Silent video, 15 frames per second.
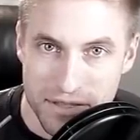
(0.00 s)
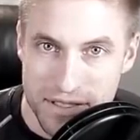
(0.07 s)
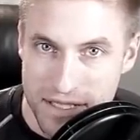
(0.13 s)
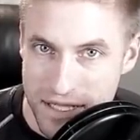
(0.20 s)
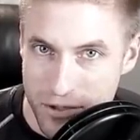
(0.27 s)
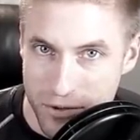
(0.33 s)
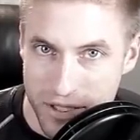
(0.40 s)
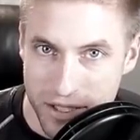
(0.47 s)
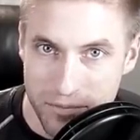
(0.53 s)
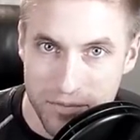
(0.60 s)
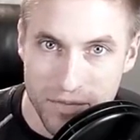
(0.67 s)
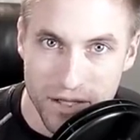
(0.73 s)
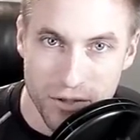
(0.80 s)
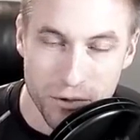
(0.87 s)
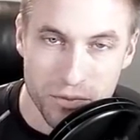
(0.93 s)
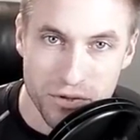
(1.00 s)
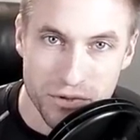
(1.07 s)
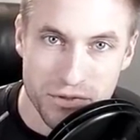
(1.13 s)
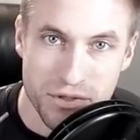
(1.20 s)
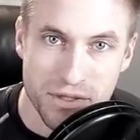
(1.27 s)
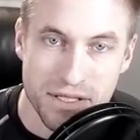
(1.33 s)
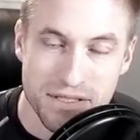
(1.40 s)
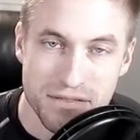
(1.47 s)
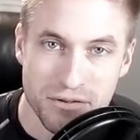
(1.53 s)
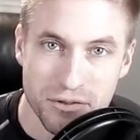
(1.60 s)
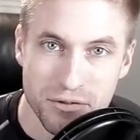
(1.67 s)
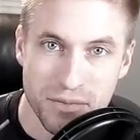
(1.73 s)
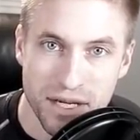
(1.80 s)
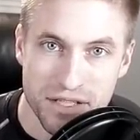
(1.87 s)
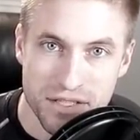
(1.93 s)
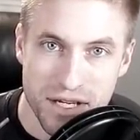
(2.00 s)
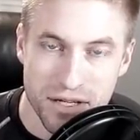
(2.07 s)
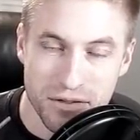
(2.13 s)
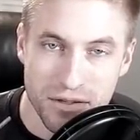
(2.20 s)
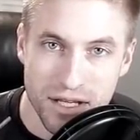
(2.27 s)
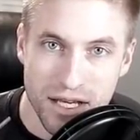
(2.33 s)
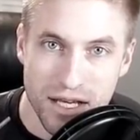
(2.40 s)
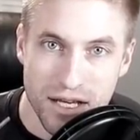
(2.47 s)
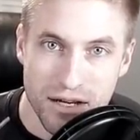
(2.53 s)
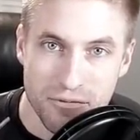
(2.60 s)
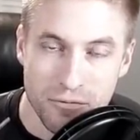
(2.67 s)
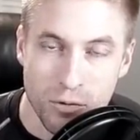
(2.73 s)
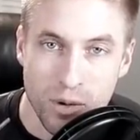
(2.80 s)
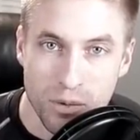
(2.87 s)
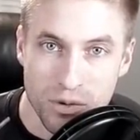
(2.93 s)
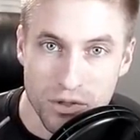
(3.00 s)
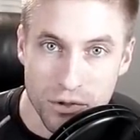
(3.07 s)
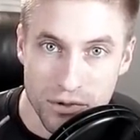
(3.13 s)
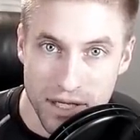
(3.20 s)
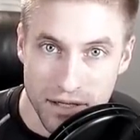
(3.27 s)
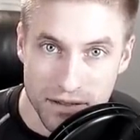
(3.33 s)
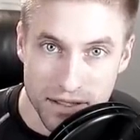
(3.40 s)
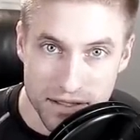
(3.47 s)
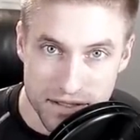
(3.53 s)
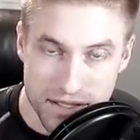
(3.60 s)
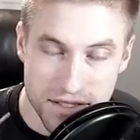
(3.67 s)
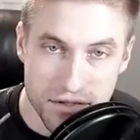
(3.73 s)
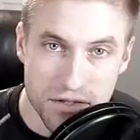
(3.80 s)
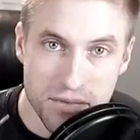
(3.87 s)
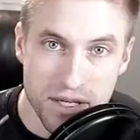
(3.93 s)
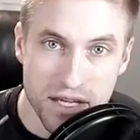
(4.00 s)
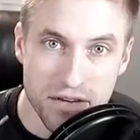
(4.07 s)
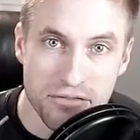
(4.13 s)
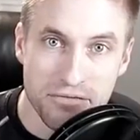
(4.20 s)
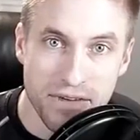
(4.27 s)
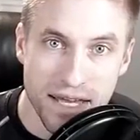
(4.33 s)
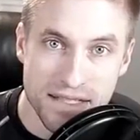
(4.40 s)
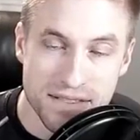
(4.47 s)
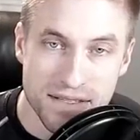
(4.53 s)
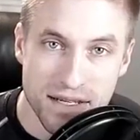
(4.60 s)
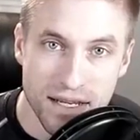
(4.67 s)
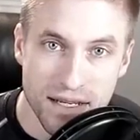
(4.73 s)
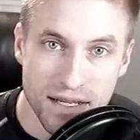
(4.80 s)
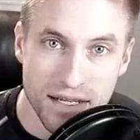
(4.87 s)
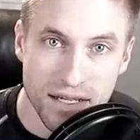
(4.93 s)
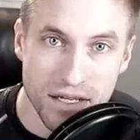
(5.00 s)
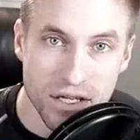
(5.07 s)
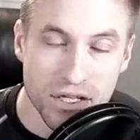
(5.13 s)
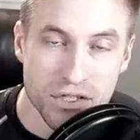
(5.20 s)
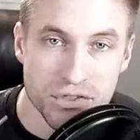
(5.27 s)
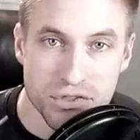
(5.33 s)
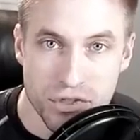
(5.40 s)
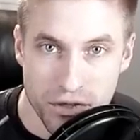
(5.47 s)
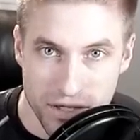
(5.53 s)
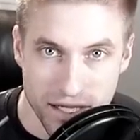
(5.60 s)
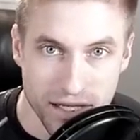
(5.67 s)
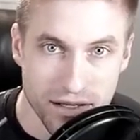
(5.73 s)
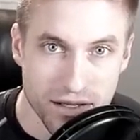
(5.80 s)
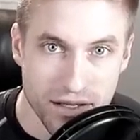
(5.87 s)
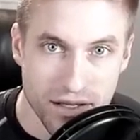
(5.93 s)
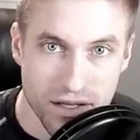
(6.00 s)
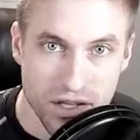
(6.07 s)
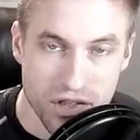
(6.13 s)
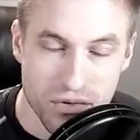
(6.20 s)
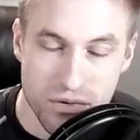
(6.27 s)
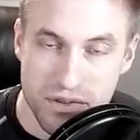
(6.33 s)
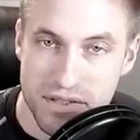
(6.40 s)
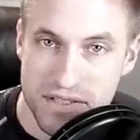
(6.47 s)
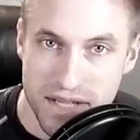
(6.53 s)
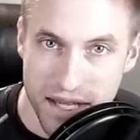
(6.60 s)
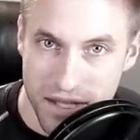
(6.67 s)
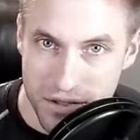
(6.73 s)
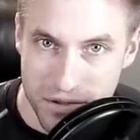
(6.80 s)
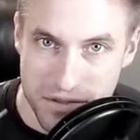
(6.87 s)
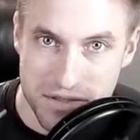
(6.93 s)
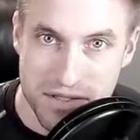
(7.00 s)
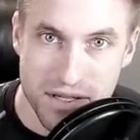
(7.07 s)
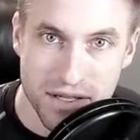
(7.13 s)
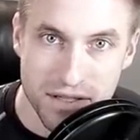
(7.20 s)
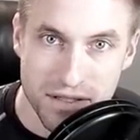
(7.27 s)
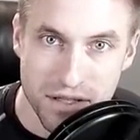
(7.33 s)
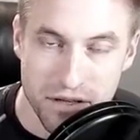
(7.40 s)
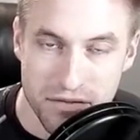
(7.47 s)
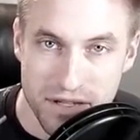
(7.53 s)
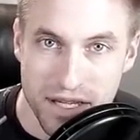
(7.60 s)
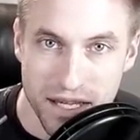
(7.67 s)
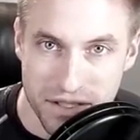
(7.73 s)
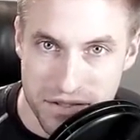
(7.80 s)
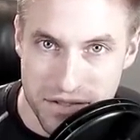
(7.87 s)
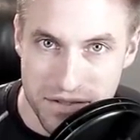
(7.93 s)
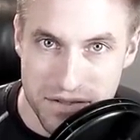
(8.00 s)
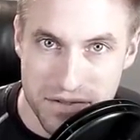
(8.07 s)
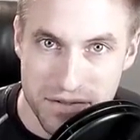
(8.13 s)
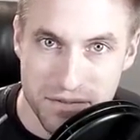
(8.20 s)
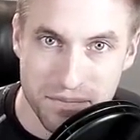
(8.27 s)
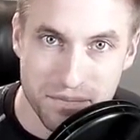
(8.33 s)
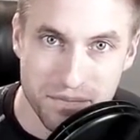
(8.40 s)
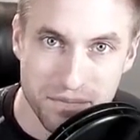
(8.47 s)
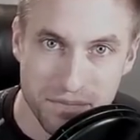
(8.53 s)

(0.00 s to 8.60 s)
of antiquity. I hope you'll join us on my channel for what will no doubt continue to be a fascinating journey through the tales of the ancients.